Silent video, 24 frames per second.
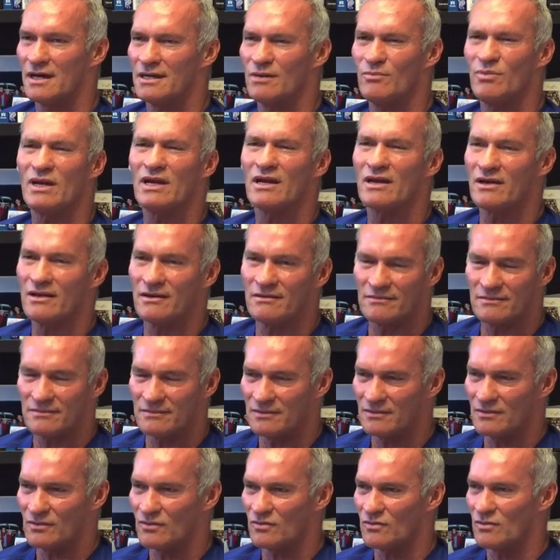depending on
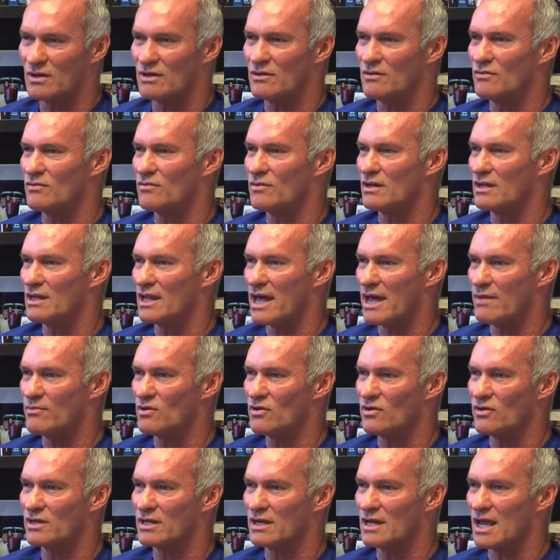what lab
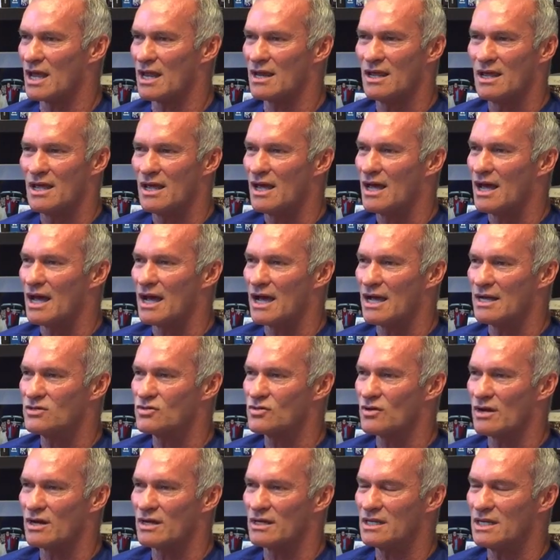you're looking at. I
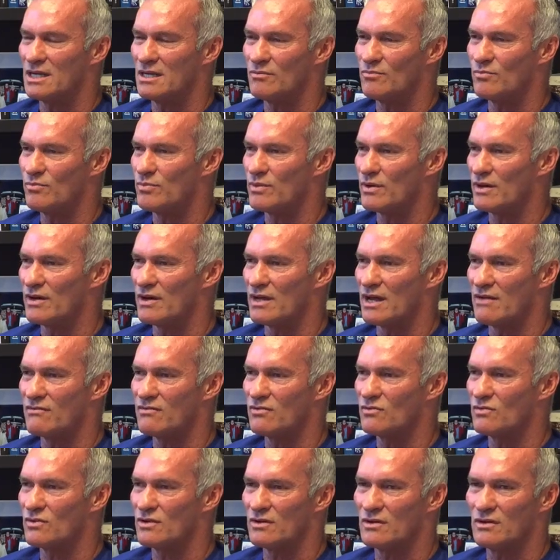try and keep
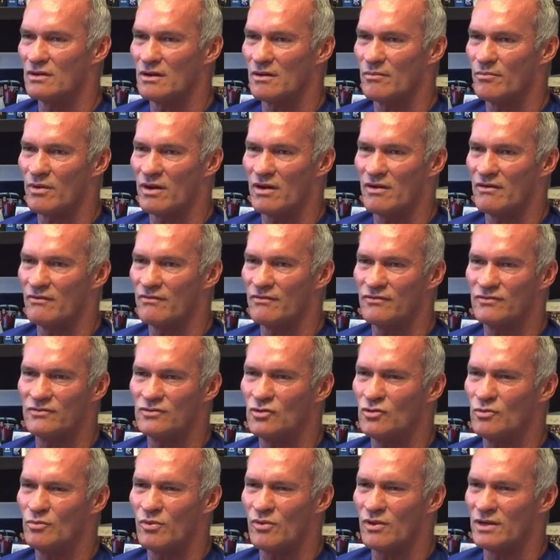everyone above
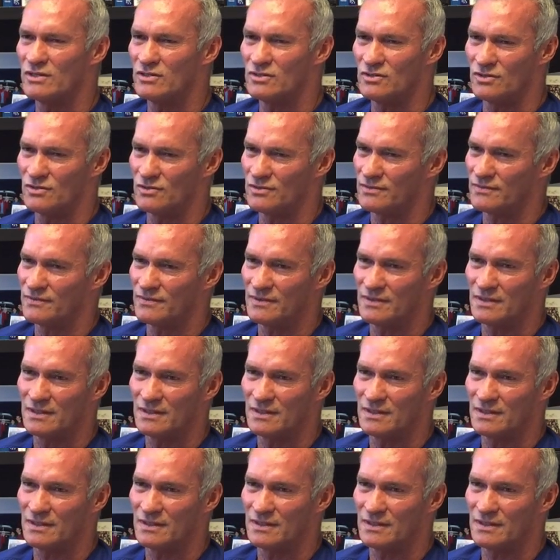2.2.